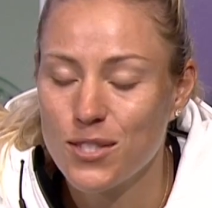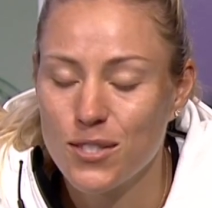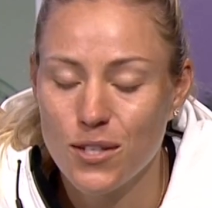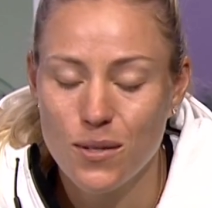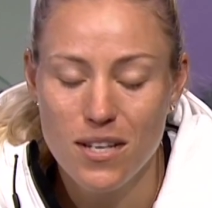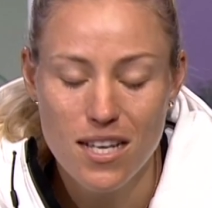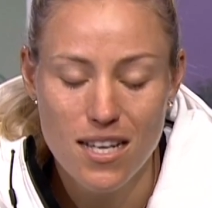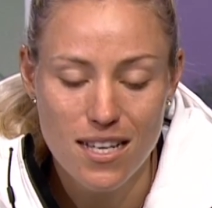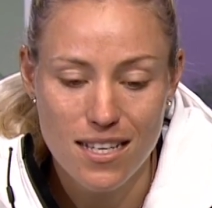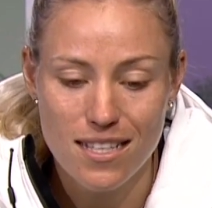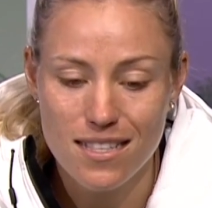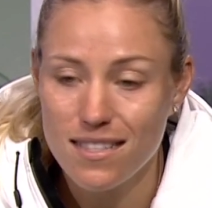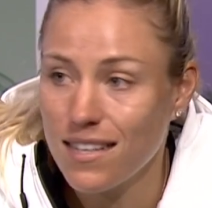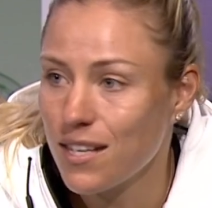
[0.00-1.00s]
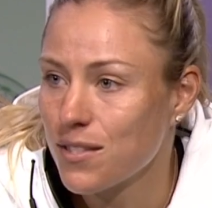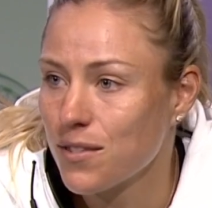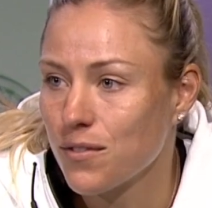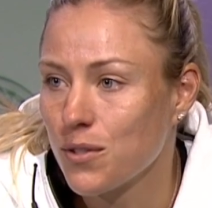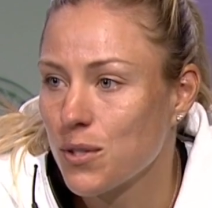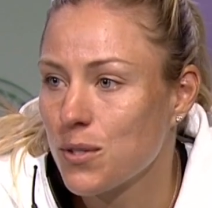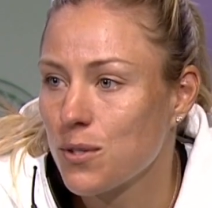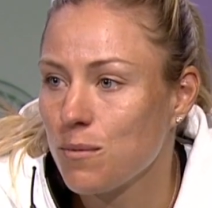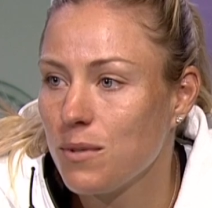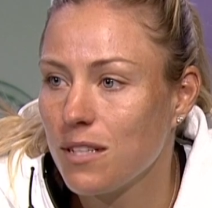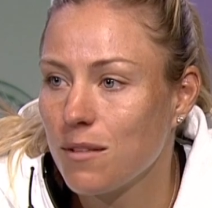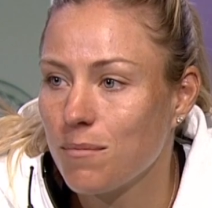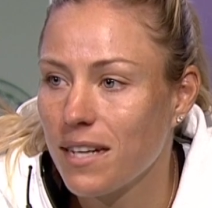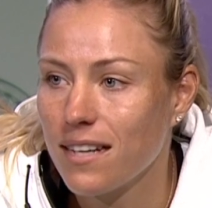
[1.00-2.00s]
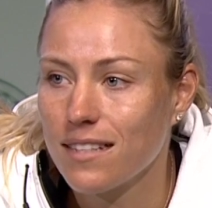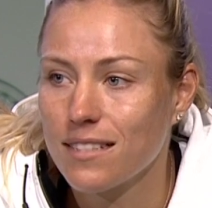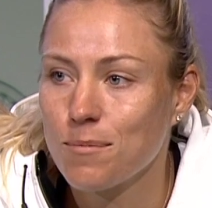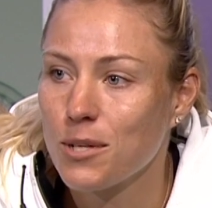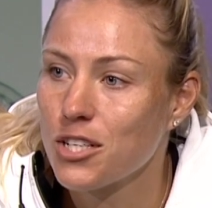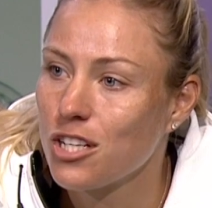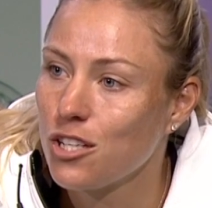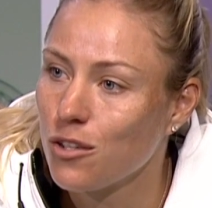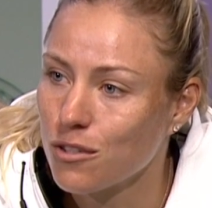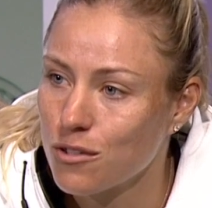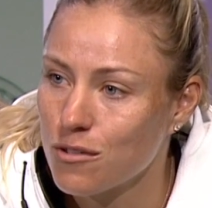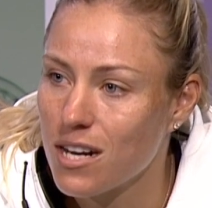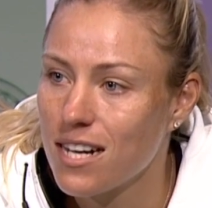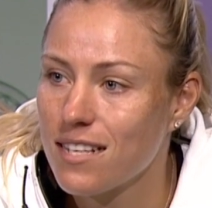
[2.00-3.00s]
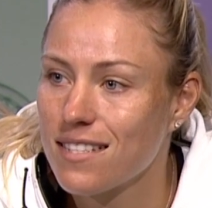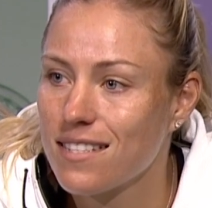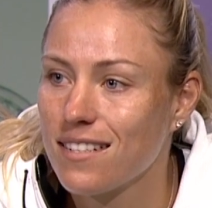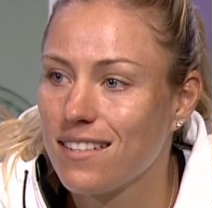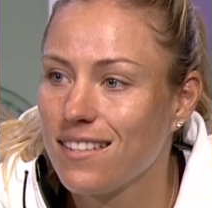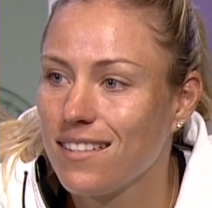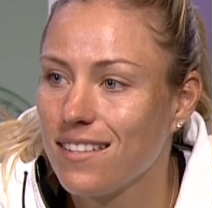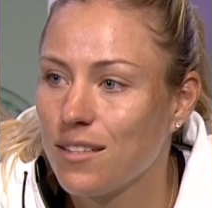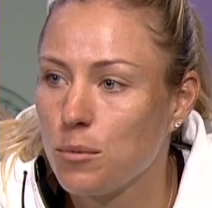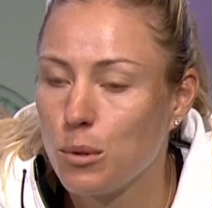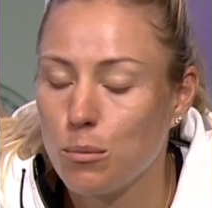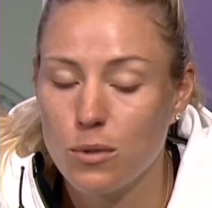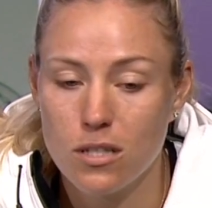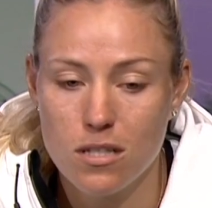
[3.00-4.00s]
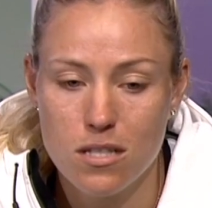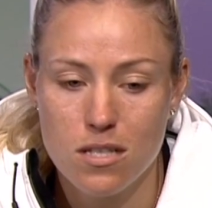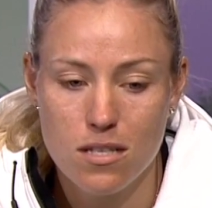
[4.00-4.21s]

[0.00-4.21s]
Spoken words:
So it's nice, of course, to being back, especially on grass and here in Wimbledon.